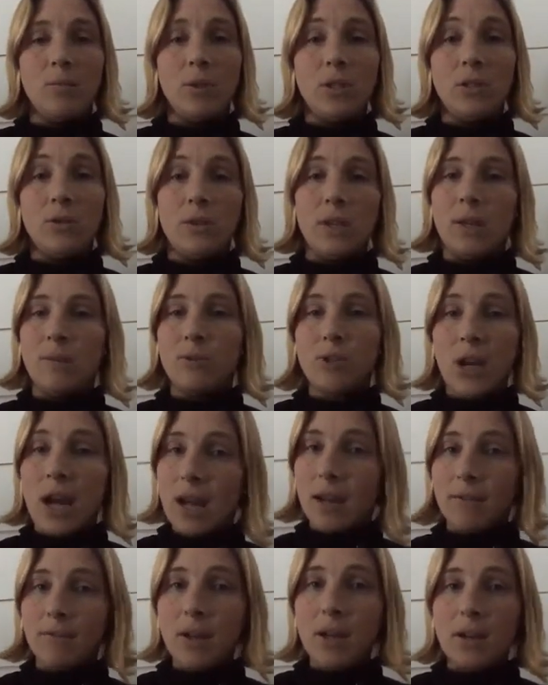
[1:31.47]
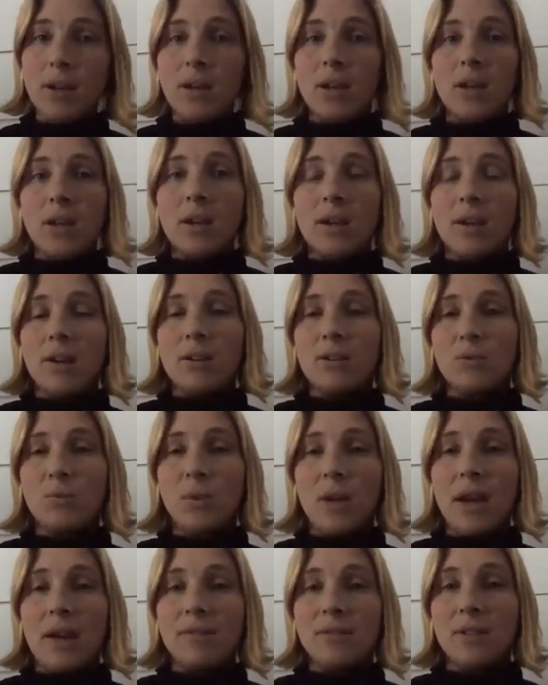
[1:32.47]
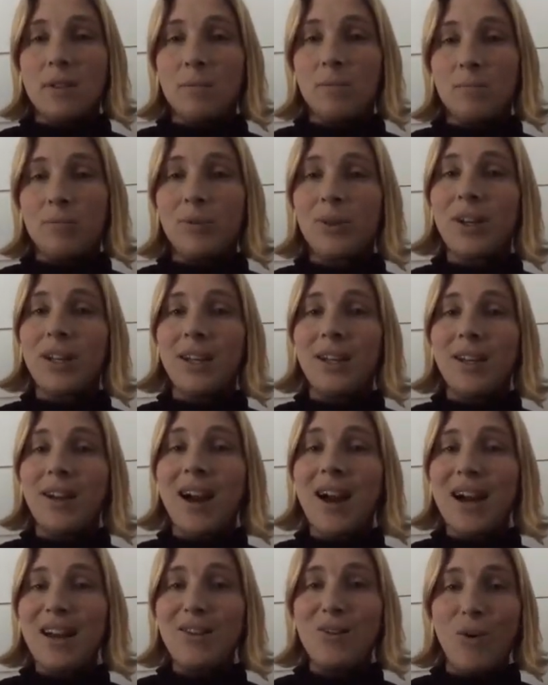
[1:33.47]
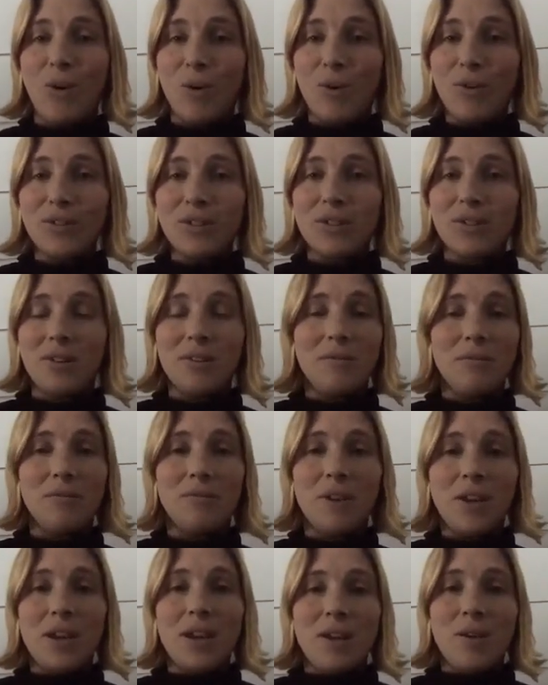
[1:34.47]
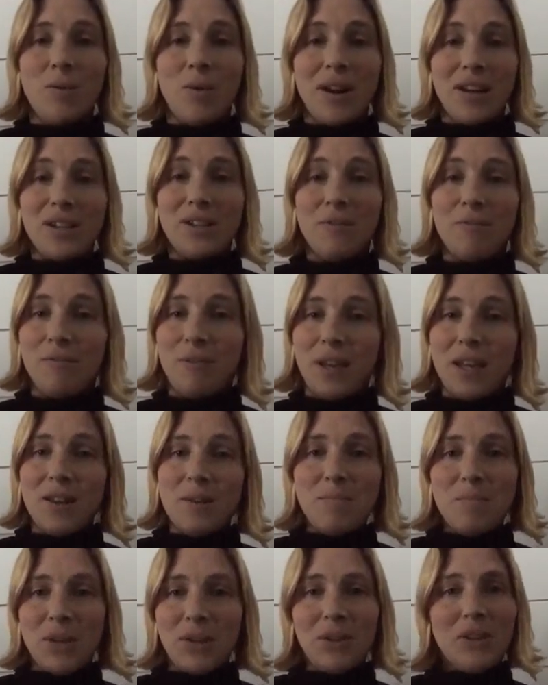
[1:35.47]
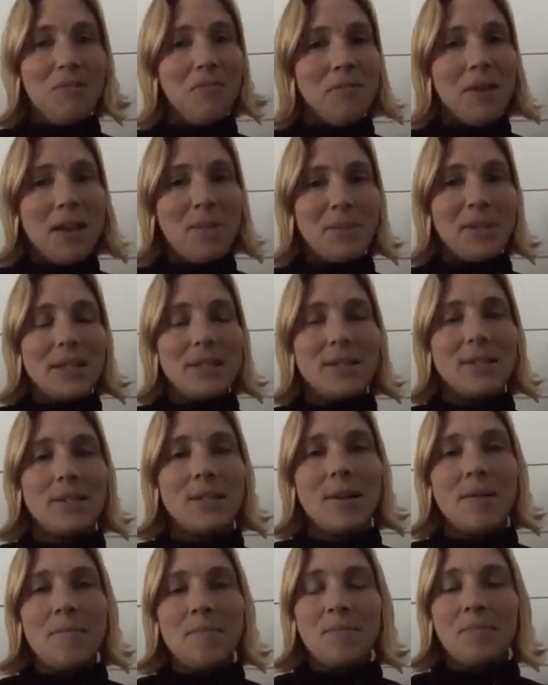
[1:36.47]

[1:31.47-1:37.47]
We do keep track of it because we have some pretty high goals of wanting to feed 1 million families.